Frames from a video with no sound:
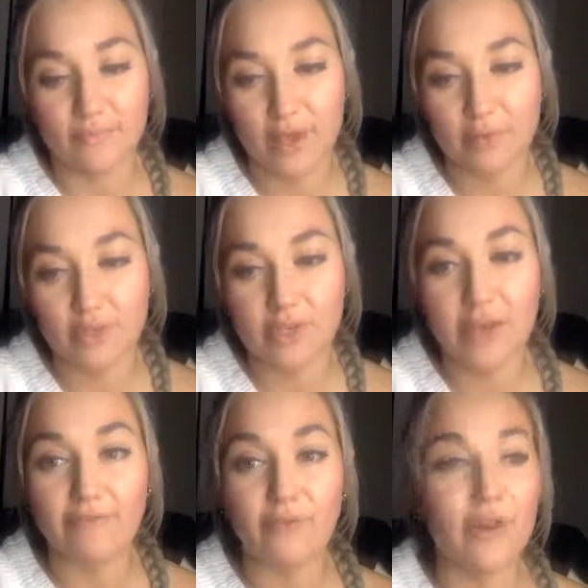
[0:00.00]
I wish
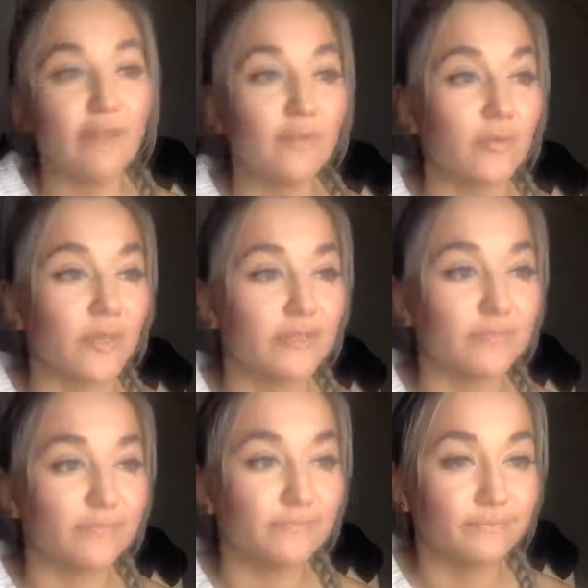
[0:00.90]
that for
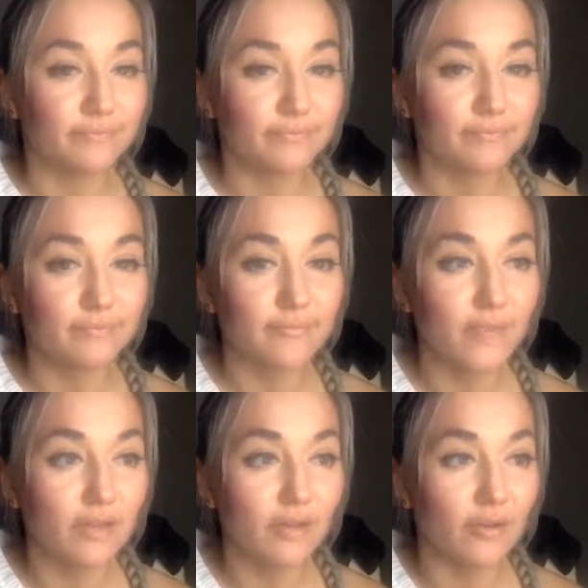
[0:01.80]
everyone,
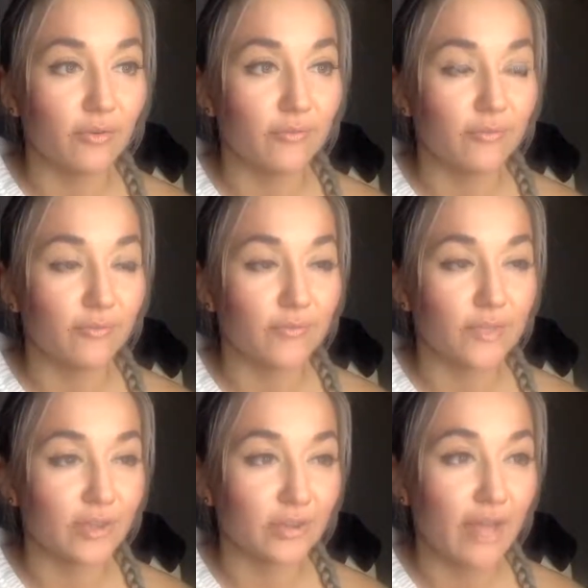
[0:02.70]
you know,
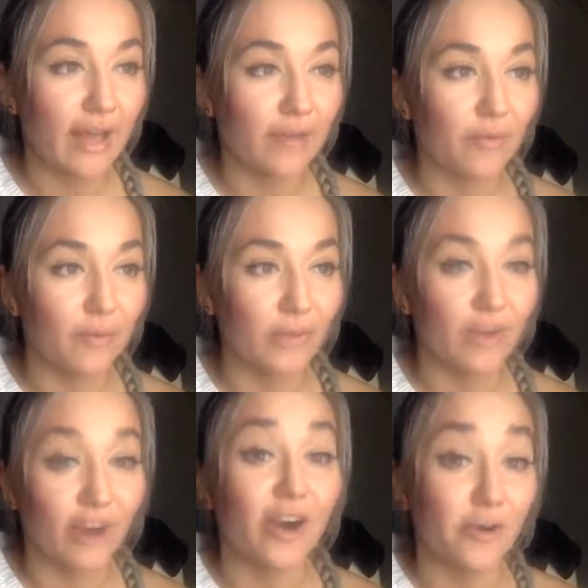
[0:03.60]
so that we
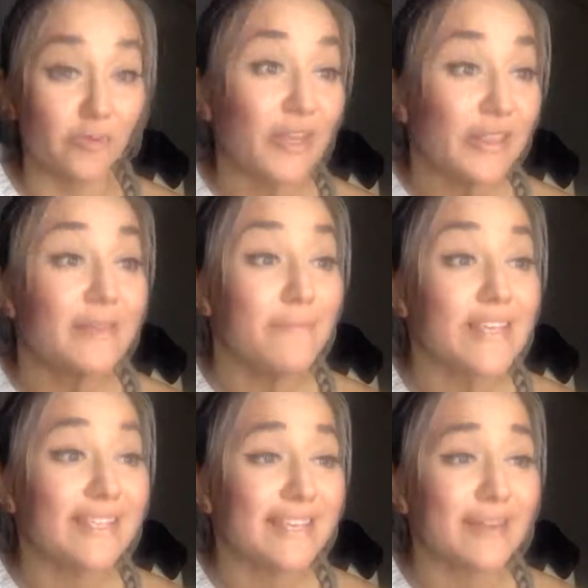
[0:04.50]
are really
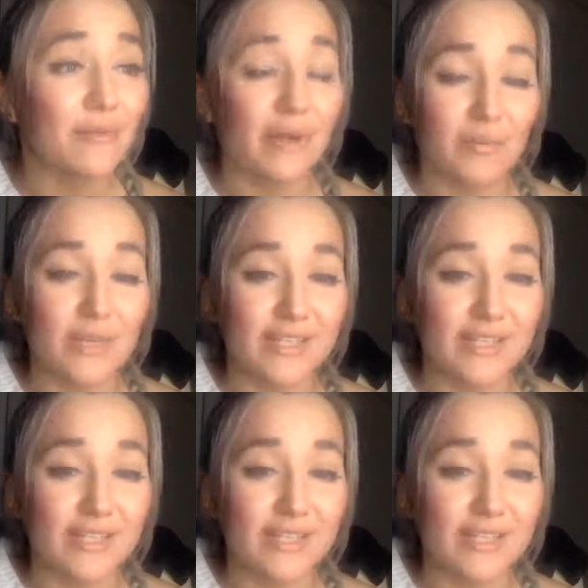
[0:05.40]
busy when we